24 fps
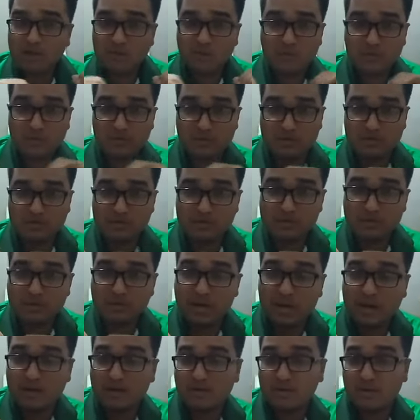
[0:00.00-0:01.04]
voters
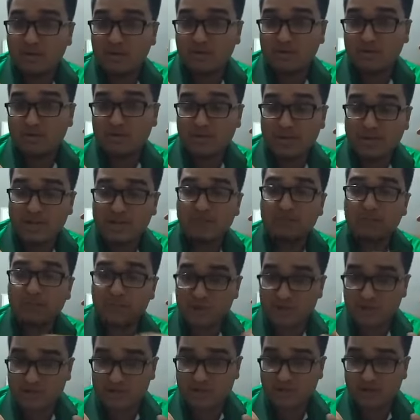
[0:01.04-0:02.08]
cannot take
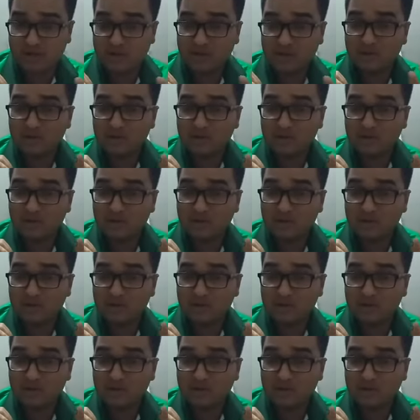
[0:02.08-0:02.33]
part